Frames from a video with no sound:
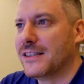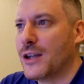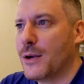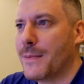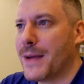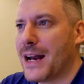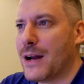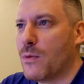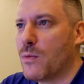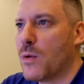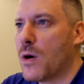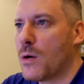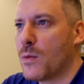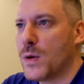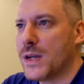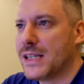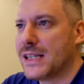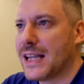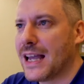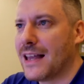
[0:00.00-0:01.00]
No matter what
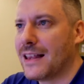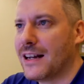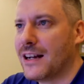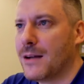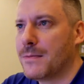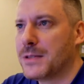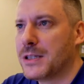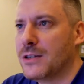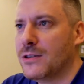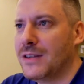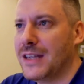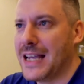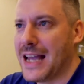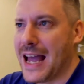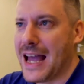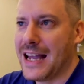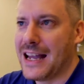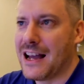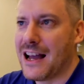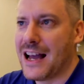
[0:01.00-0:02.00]
we scale it up to, the
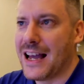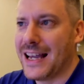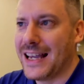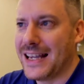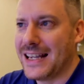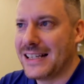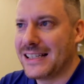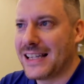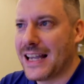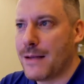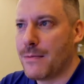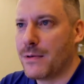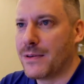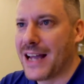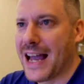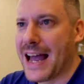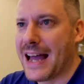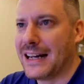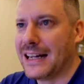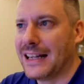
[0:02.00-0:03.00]
AI is able to
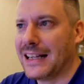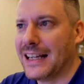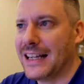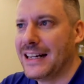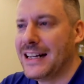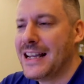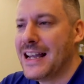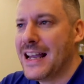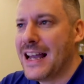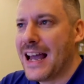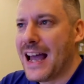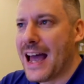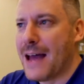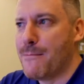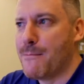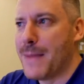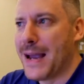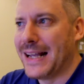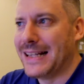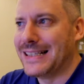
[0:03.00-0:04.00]
handle it
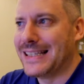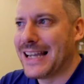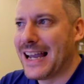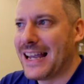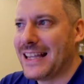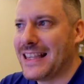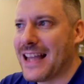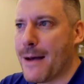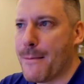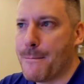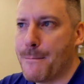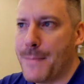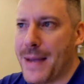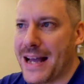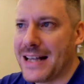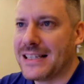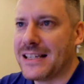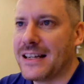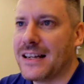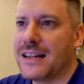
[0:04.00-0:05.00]
and maintain that
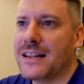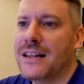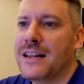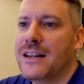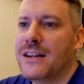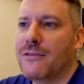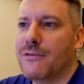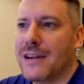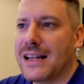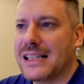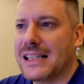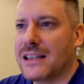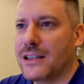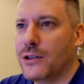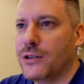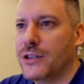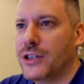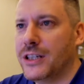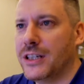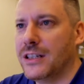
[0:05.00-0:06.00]
better
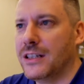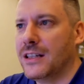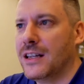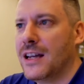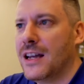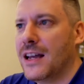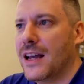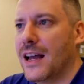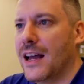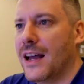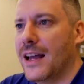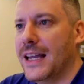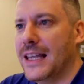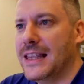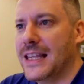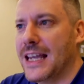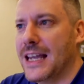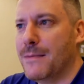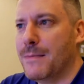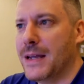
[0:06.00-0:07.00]
resolution uh,
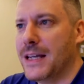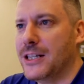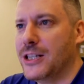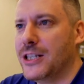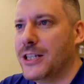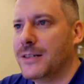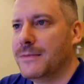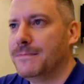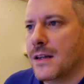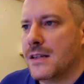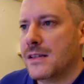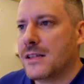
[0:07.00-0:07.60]
in the image.